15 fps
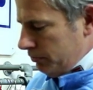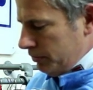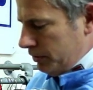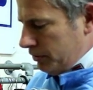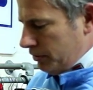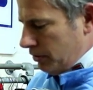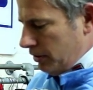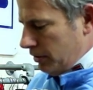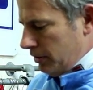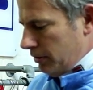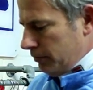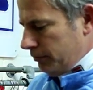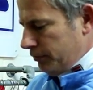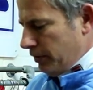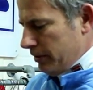which has got
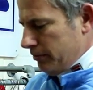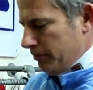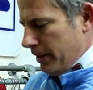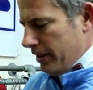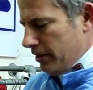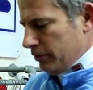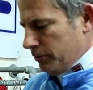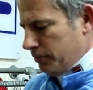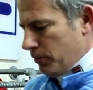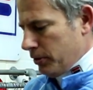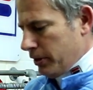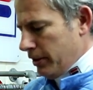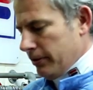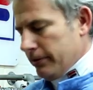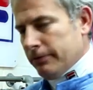a front pouch
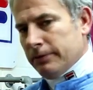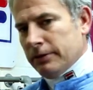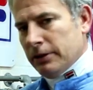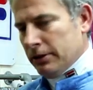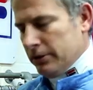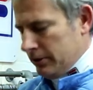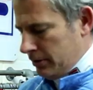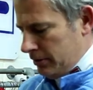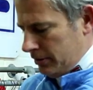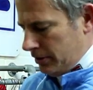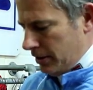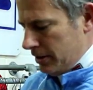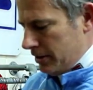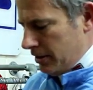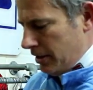pocket
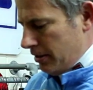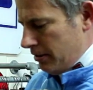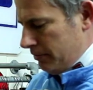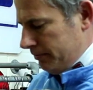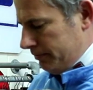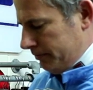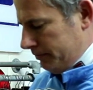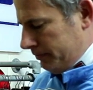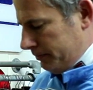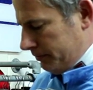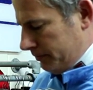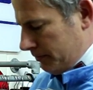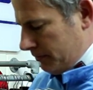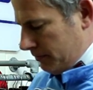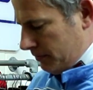detail
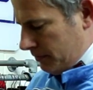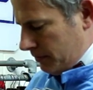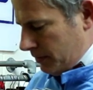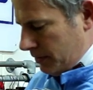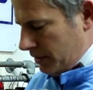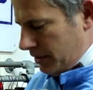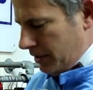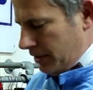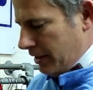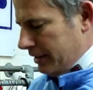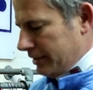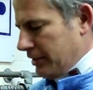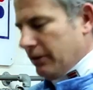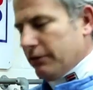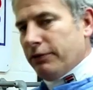in
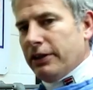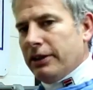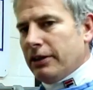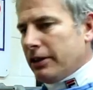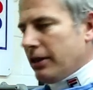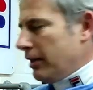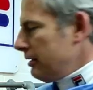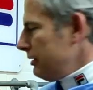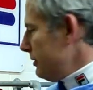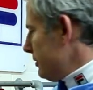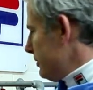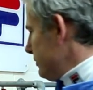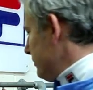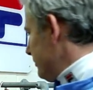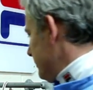classic Fila colours.